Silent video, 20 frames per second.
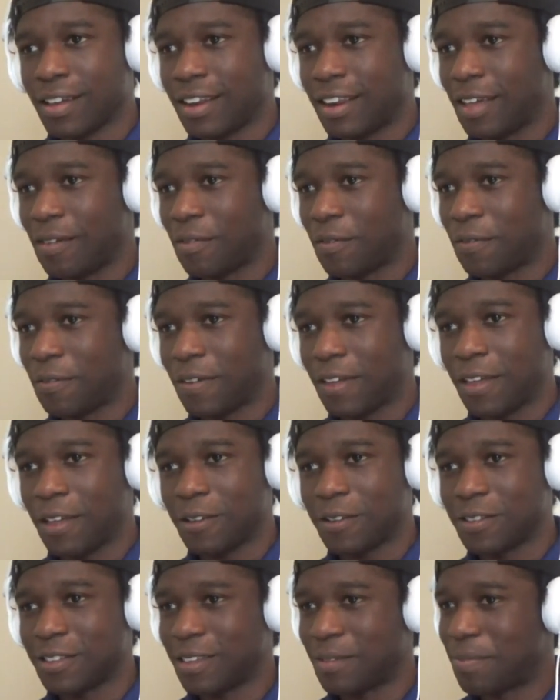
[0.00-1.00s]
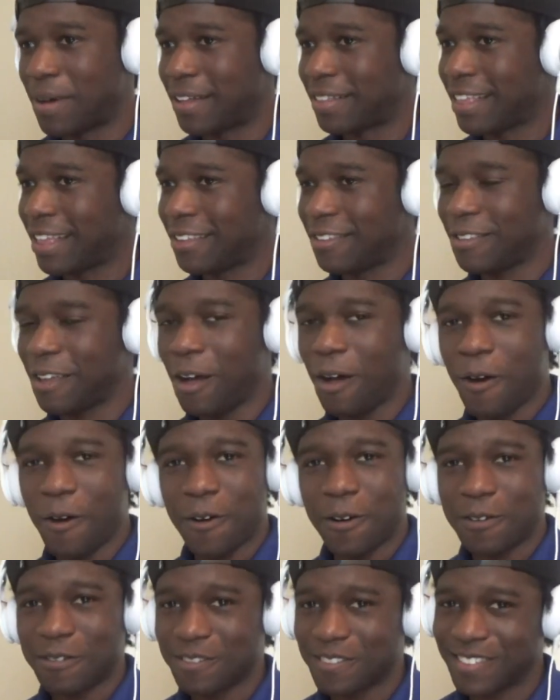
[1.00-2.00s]
Never fails about that
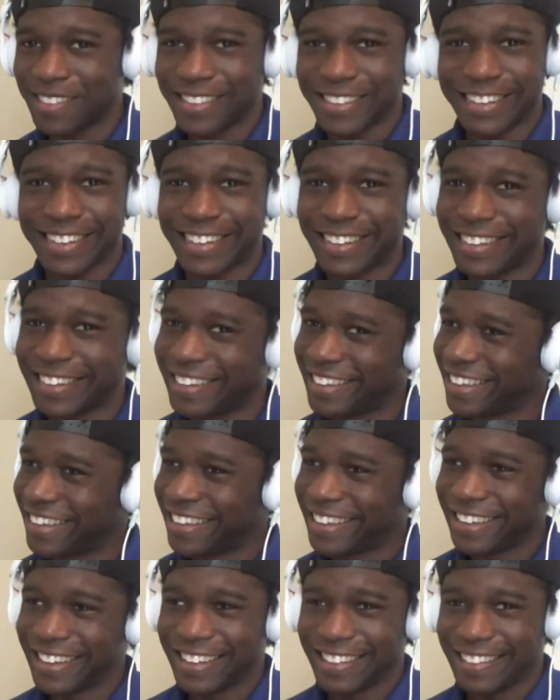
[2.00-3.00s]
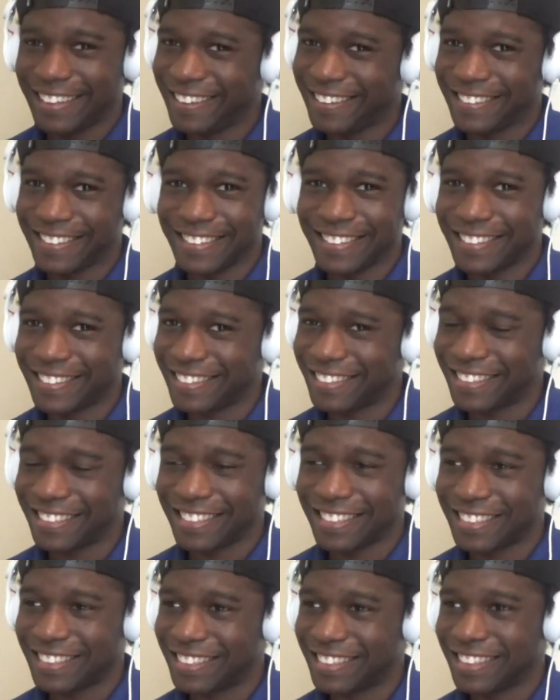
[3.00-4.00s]
song. It doesn't.
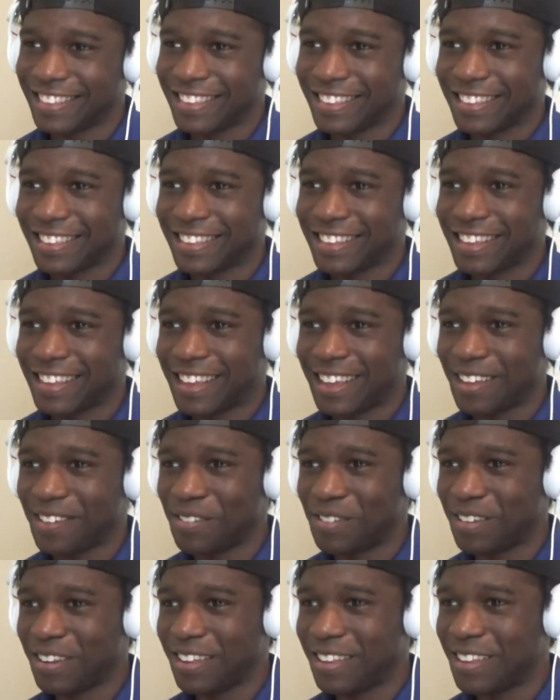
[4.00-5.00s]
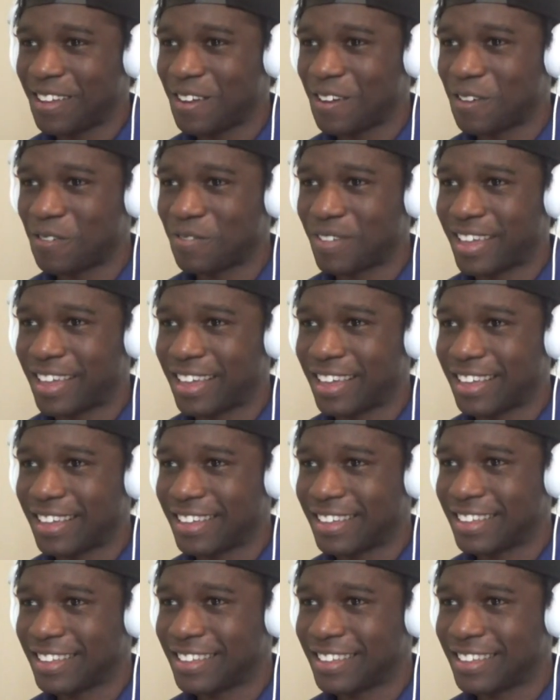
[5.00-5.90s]
It really don't, man.